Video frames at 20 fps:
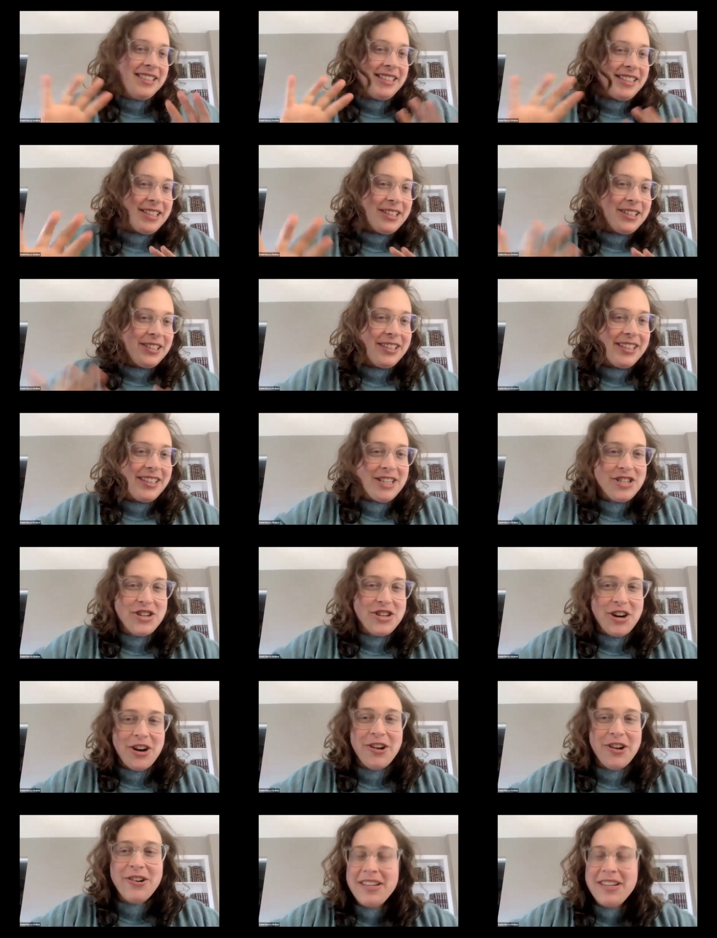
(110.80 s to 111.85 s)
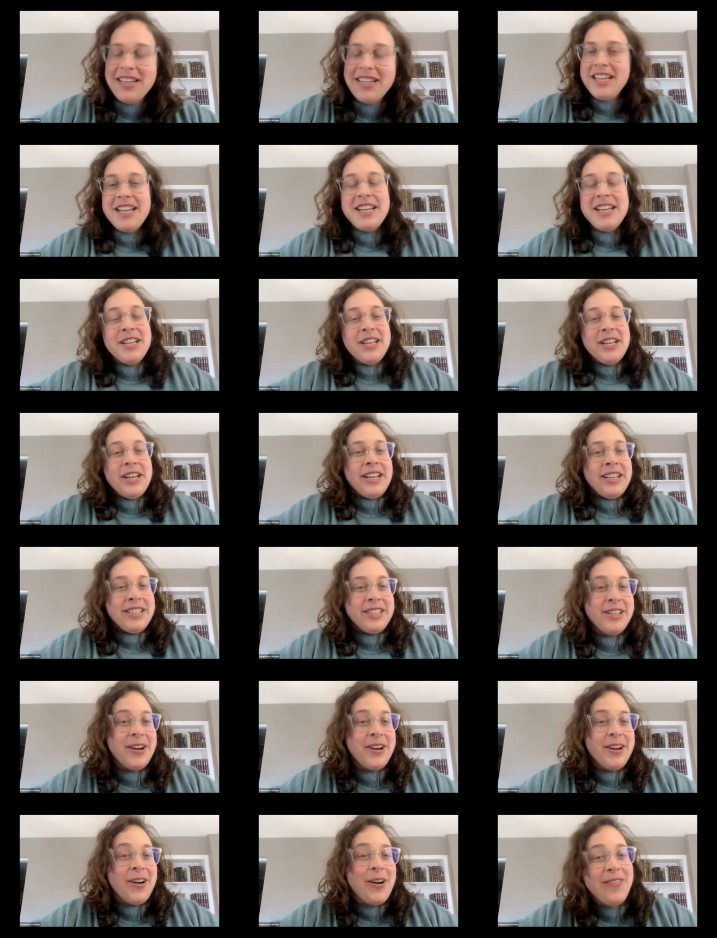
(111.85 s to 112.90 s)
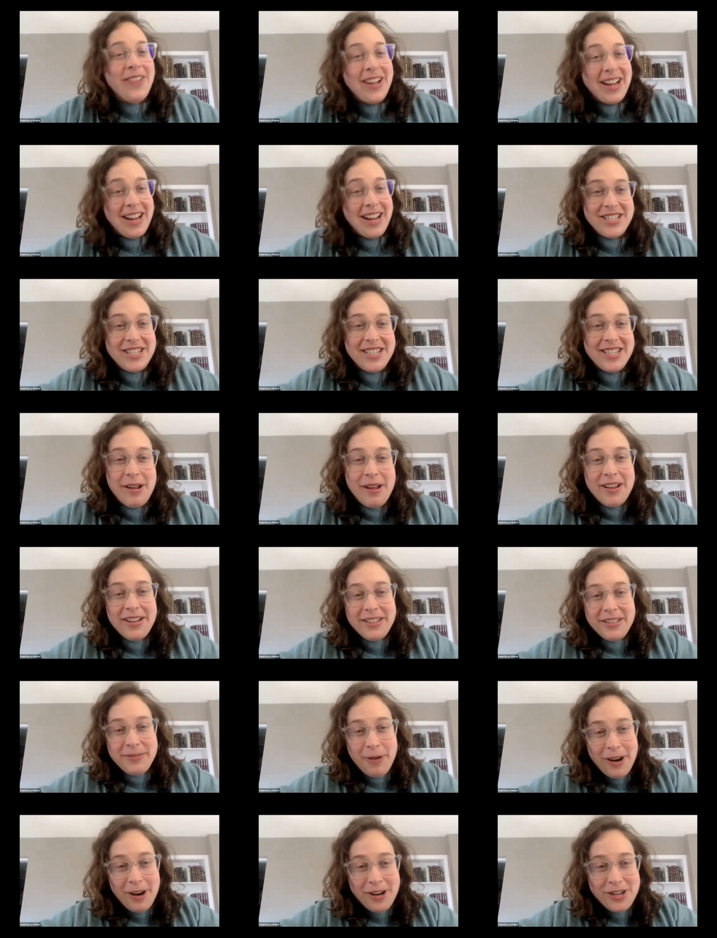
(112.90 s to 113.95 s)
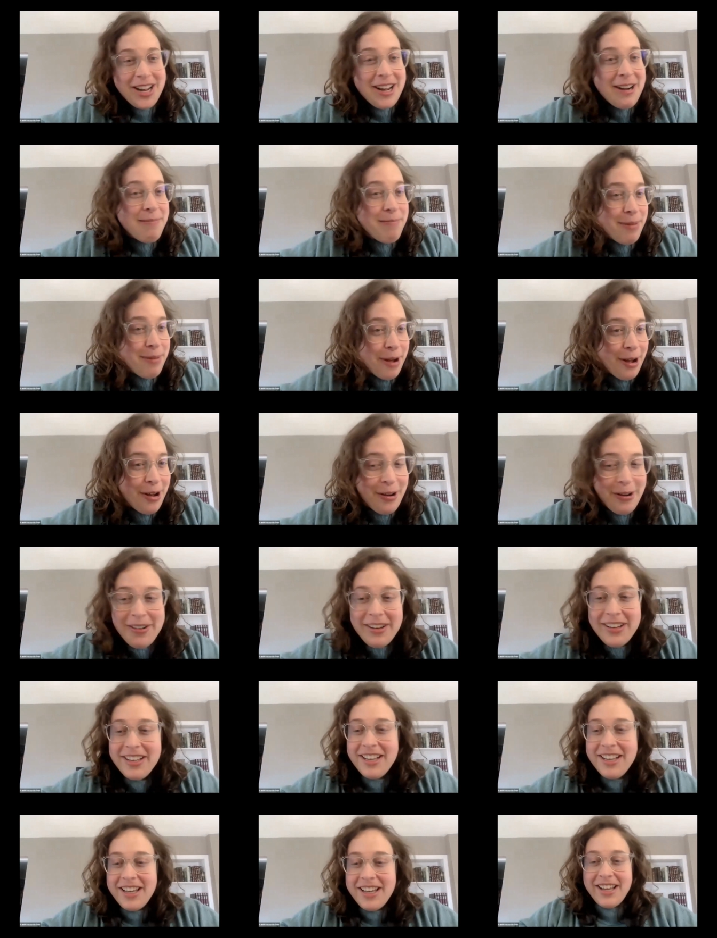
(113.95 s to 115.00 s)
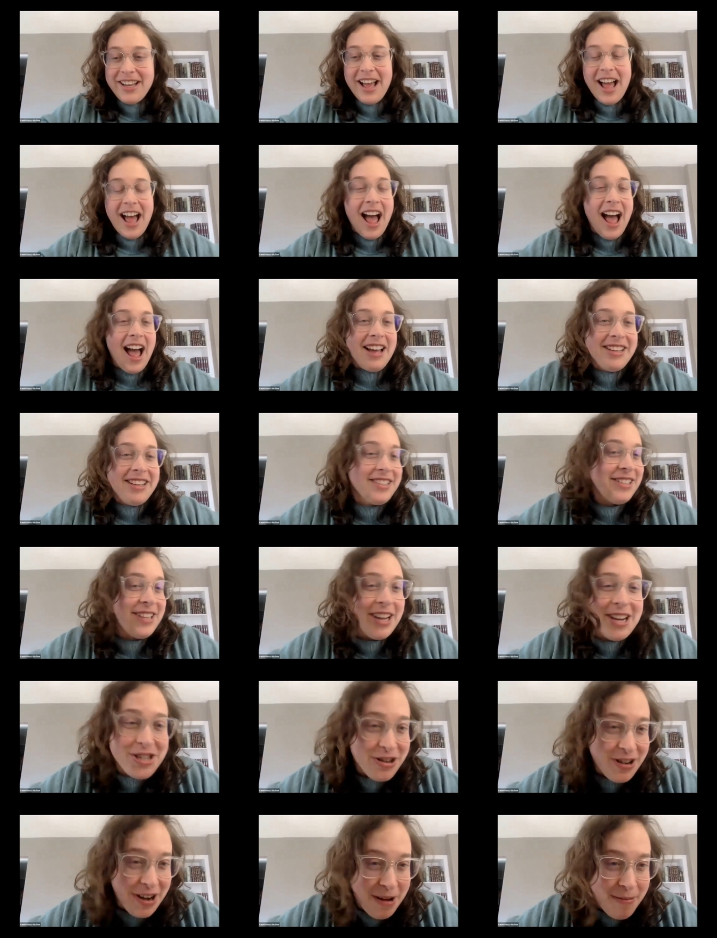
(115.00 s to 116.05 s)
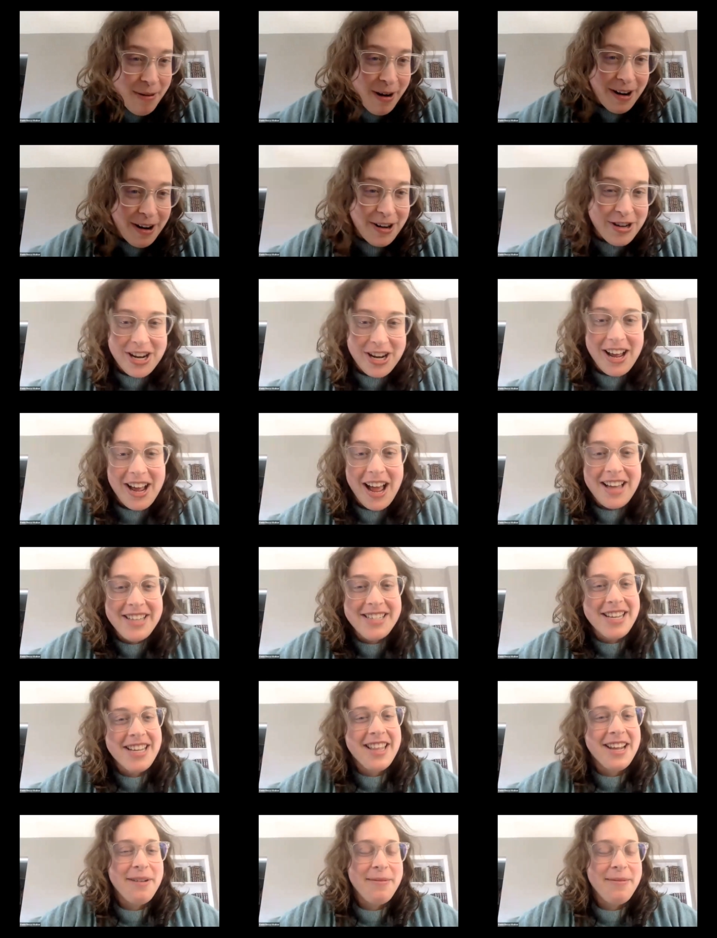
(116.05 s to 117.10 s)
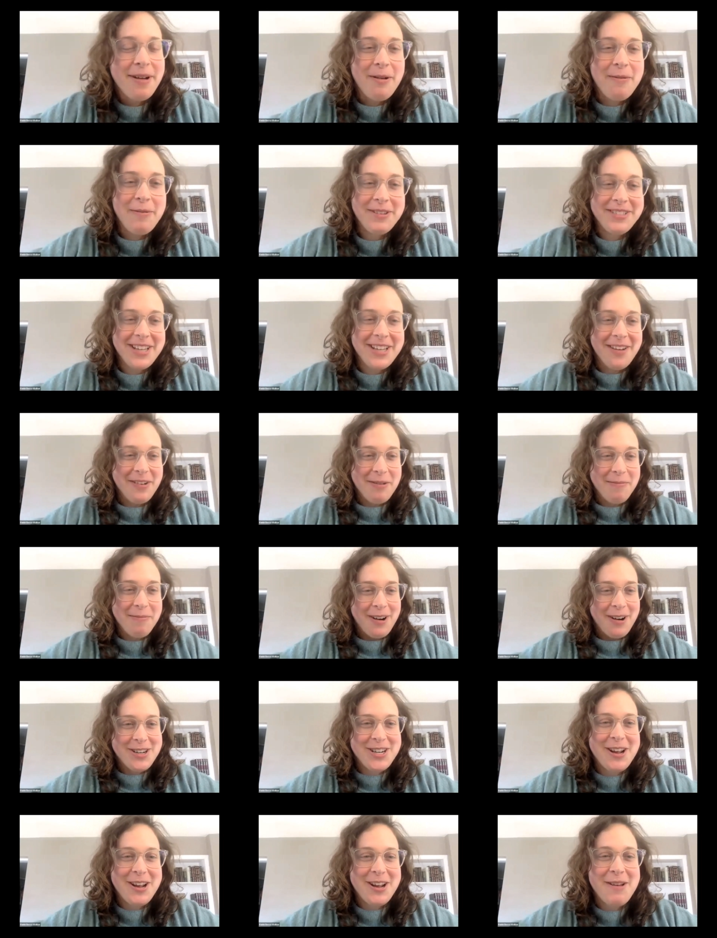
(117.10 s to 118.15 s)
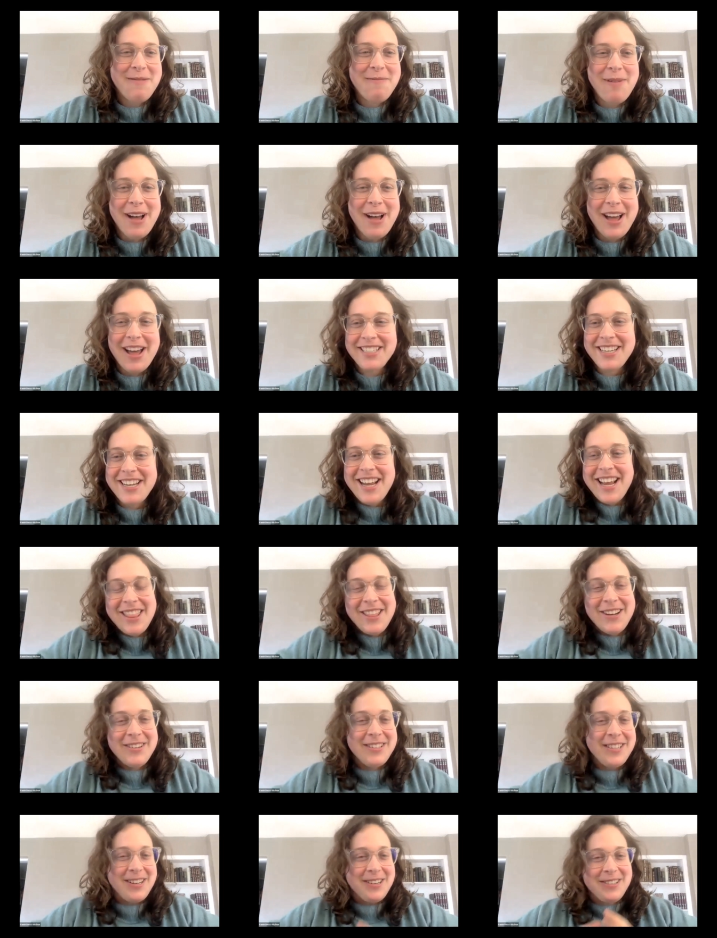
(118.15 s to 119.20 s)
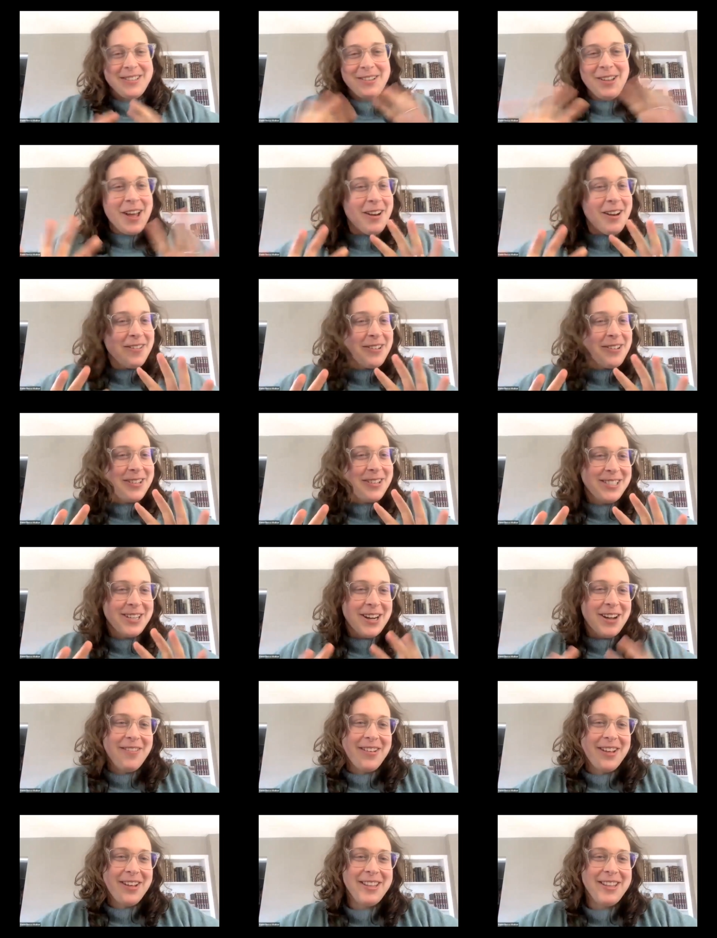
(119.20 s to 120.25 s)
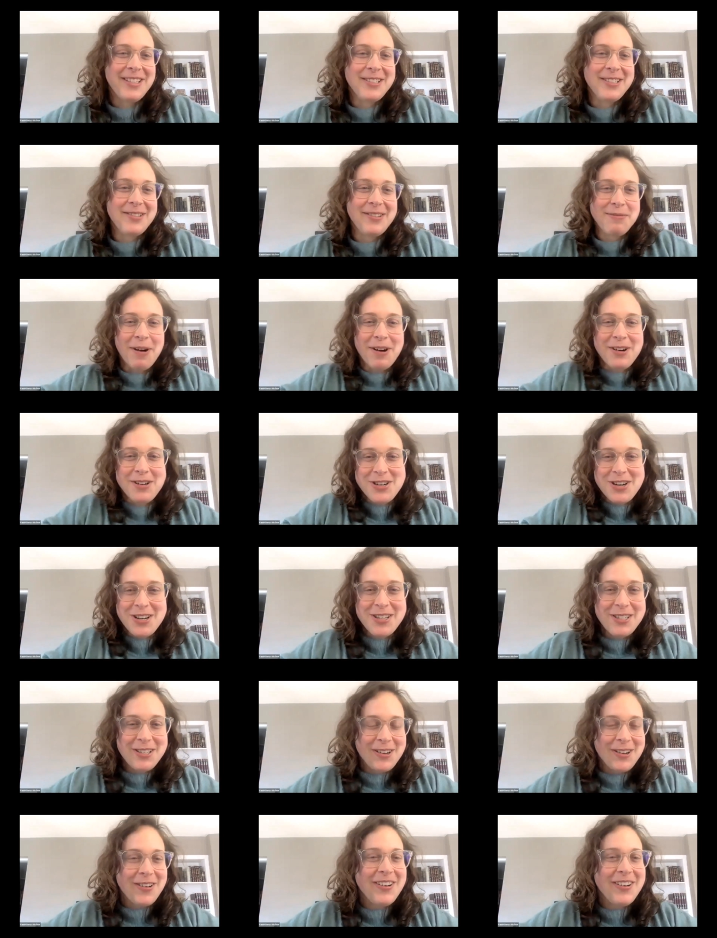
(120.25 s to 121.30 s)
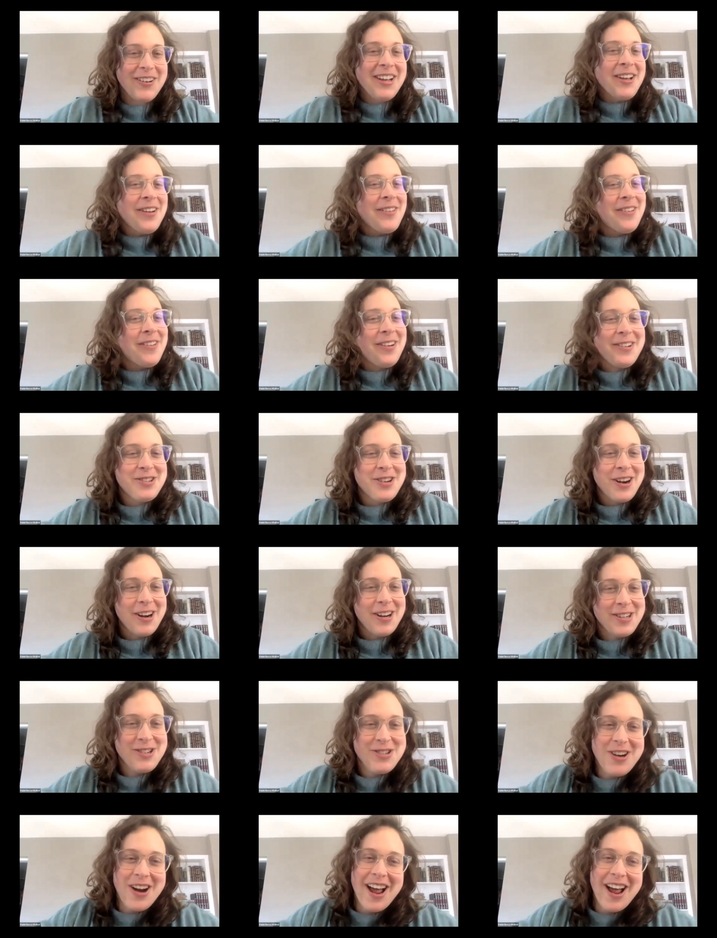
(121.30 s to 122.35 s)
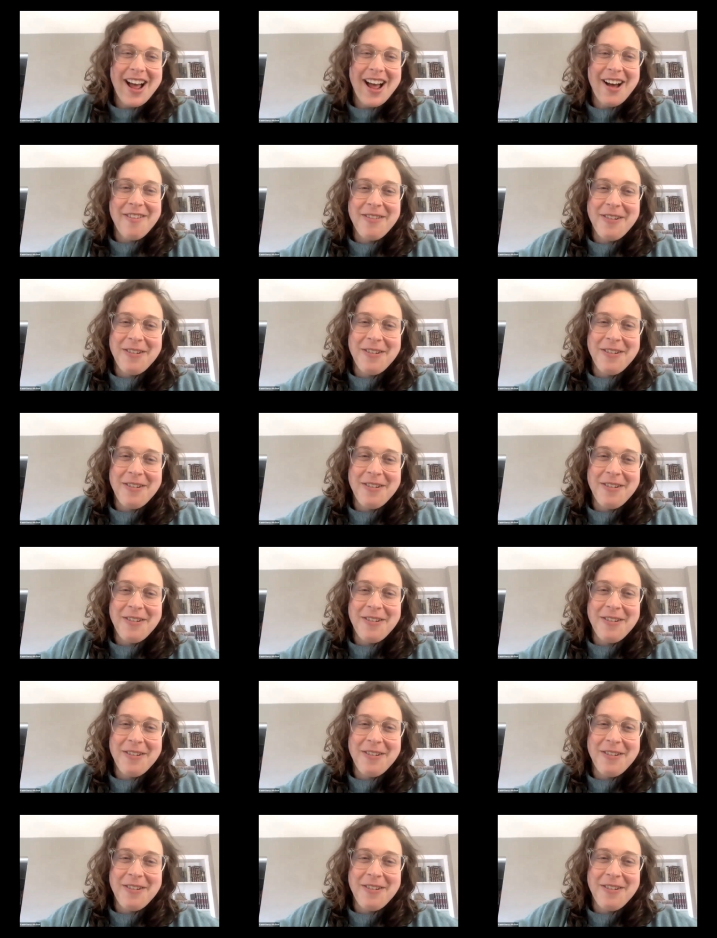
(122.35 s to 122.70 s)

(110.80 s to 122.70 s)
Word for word: little intro. So, oh my gosh, Parshat Bo such a great parsha. I say that about almost every parsha, but there's there's a lot of good stuff in this week's parsha. So when I was trying to draw out